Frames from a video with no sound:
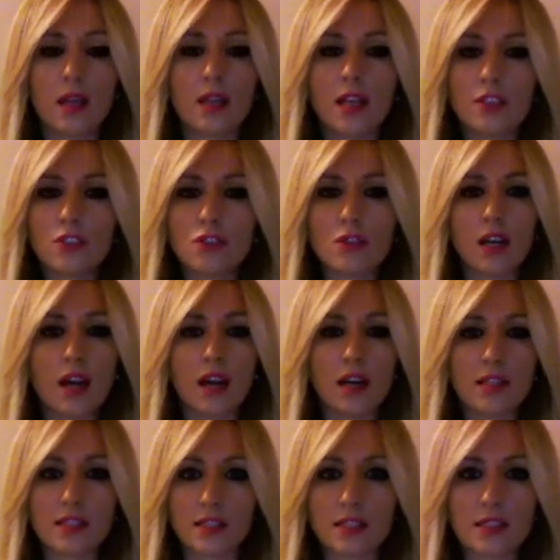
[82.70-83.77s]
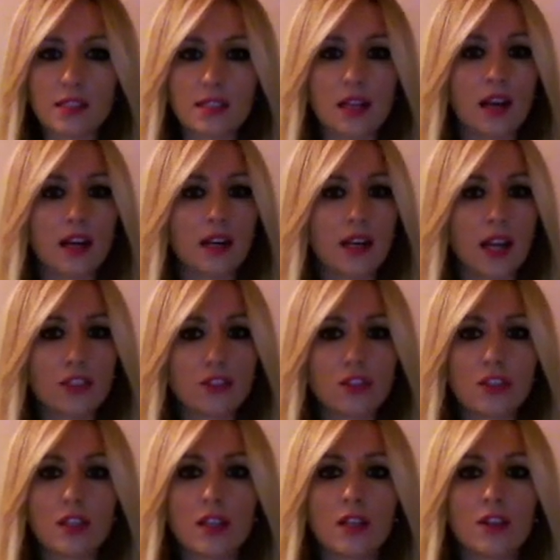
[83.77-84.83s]
Natural hazards are
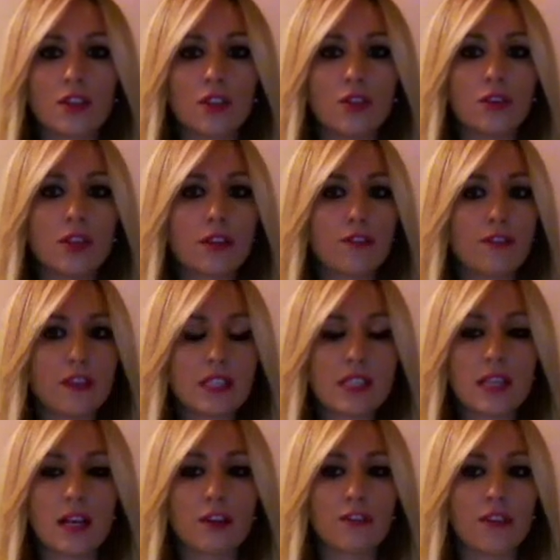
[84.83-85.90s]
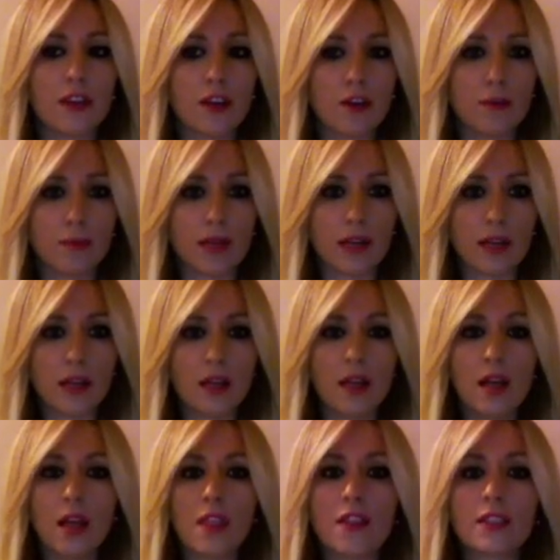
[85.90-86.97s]
naturally occurring physical phenomena
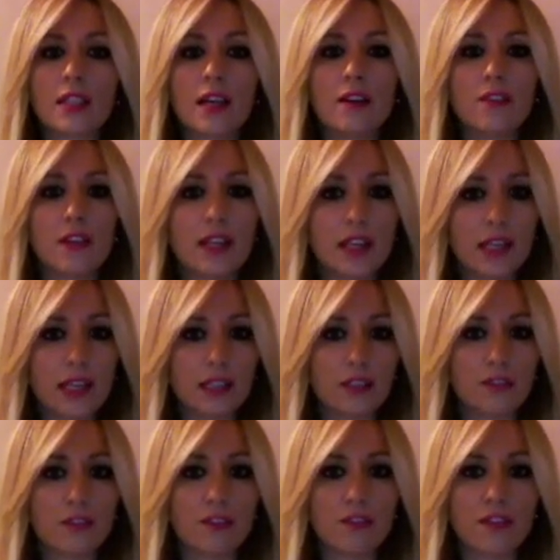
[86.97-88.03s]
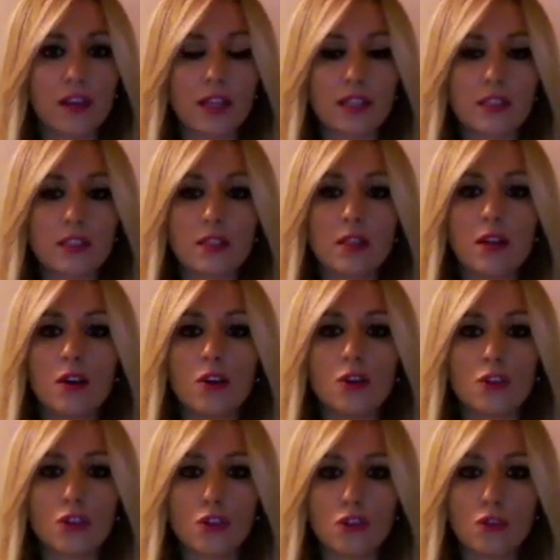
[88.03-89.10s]
that have a negative effect
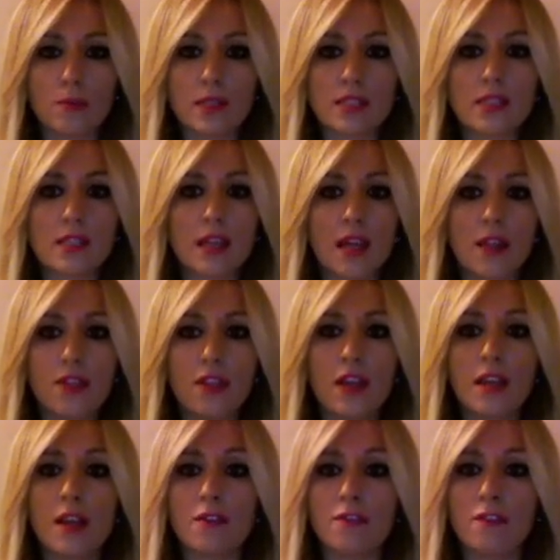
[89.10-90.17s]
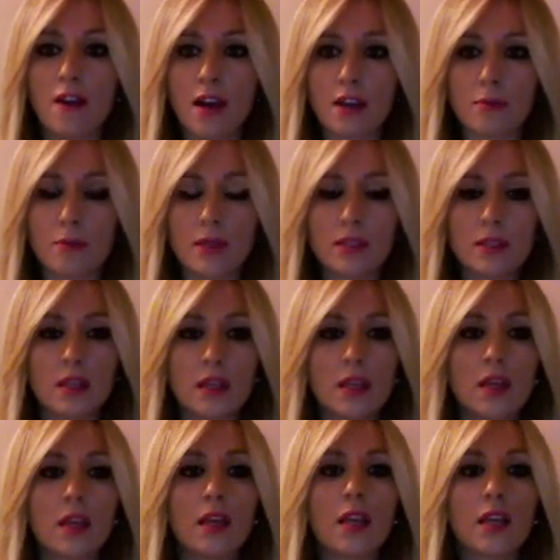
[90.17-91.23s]
on humans and the environment,
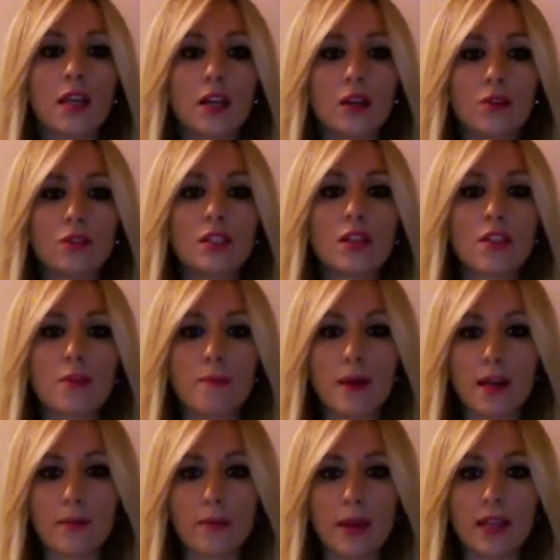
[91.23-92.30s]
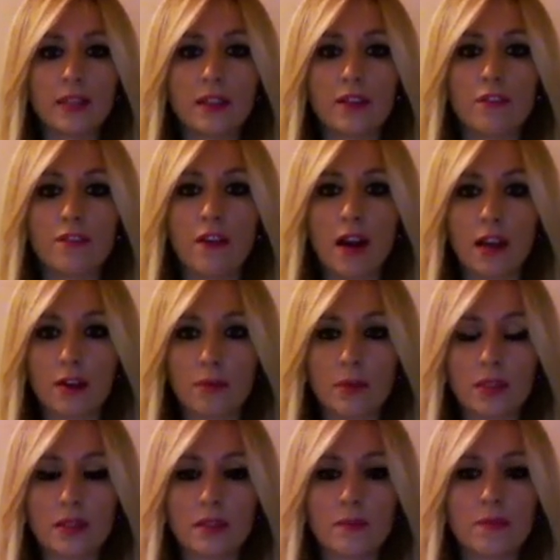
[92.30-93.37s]
including the man-made
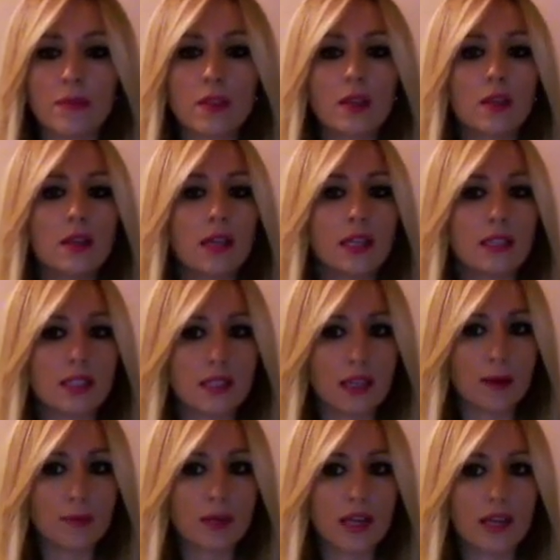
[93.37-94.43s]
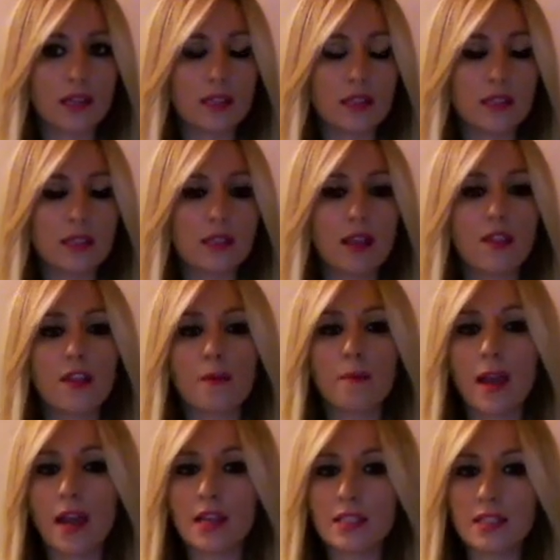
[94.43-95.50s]
environment. In some cases, they
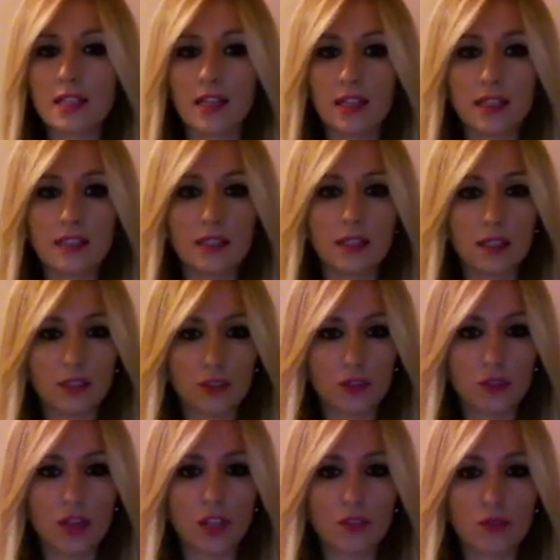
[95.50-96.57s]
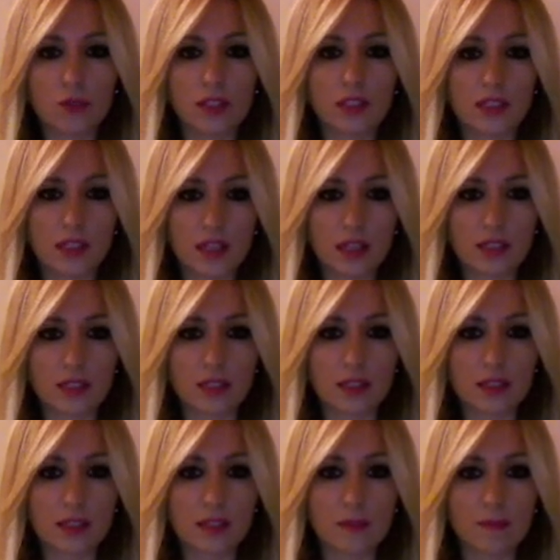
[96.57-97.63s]
may escalate into natural
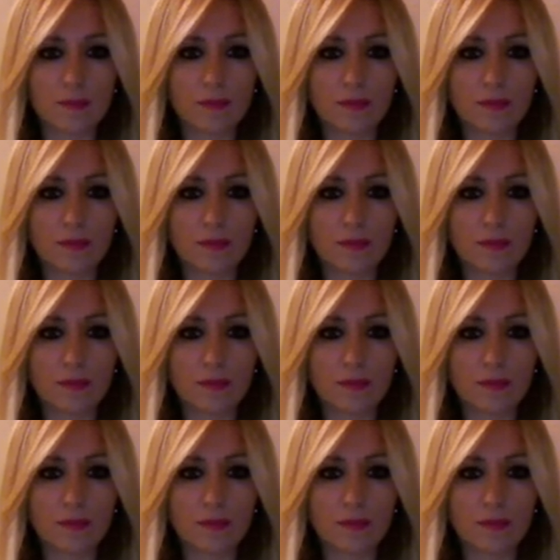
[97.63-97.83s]
disasters.